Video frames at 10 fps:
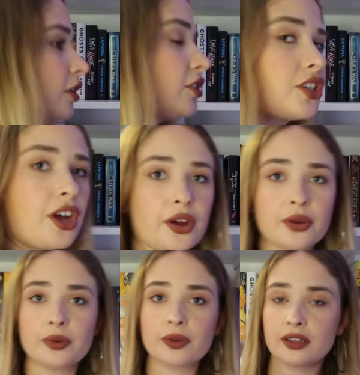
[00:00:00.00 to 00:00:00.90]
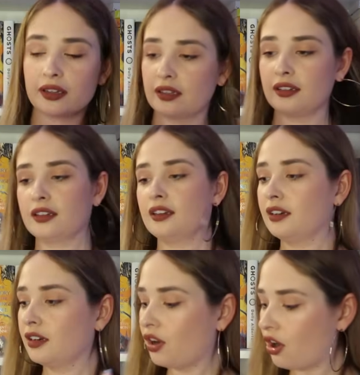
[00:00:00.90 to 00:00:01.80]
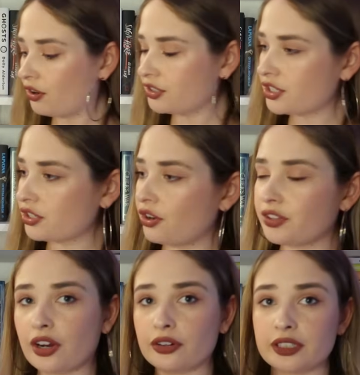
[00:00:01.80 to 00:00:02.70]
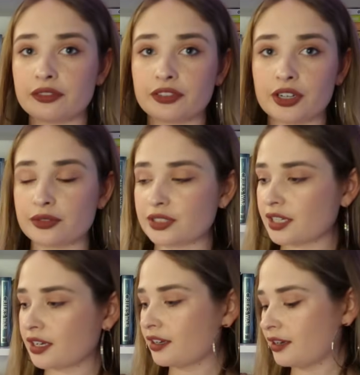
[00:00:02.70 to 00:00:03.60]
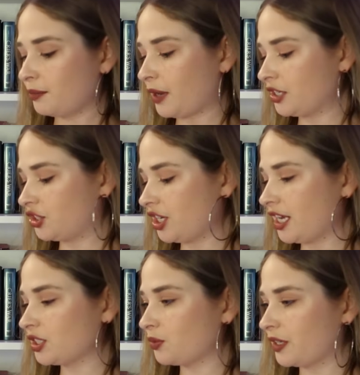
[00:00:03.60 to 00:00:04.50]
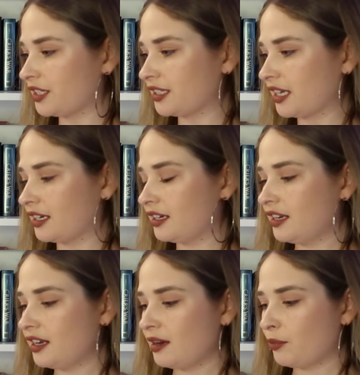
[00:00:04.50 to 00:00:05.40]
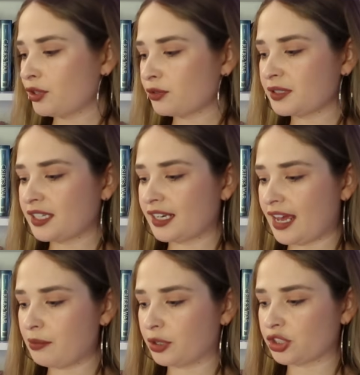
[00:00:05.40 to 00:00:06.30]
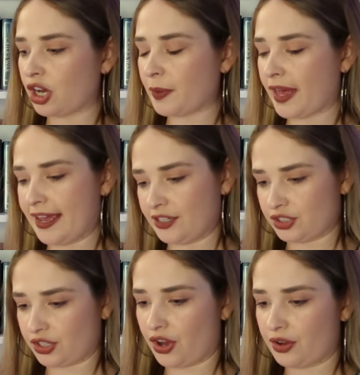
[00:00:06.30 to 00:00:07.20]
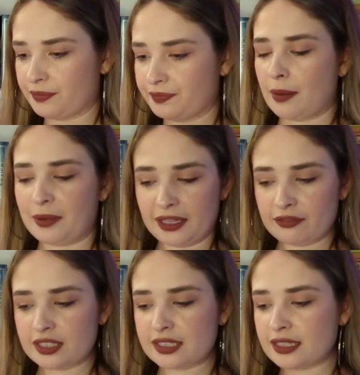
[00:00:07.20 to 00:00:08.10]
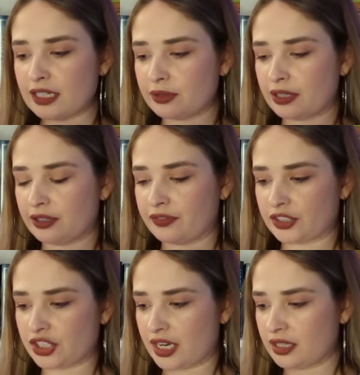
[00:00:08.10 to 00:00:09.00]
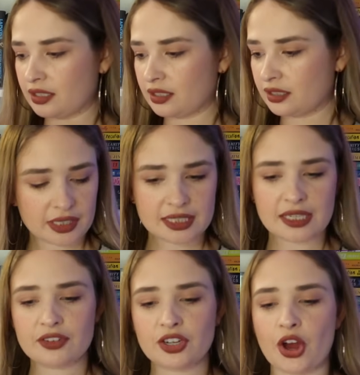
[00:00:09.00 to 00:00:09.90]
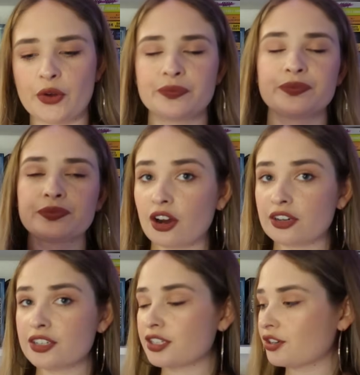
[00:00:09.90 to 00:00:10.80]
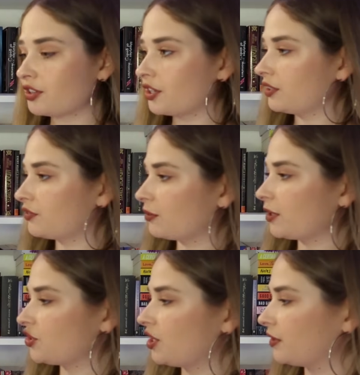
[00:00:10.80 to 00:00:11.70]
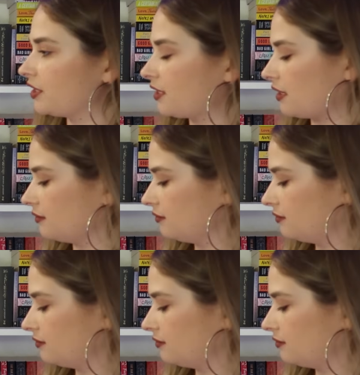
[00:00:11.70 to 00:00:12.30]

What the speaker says: gonna do Oranges Are Not the Only Fruit by Jeanette Winterson. Well, it's from a second-hand bookshop ages ago. I believe this is literary fiction. Let's give it a go. Oranges Are Not the Only Fruit by Jeanette Winterson.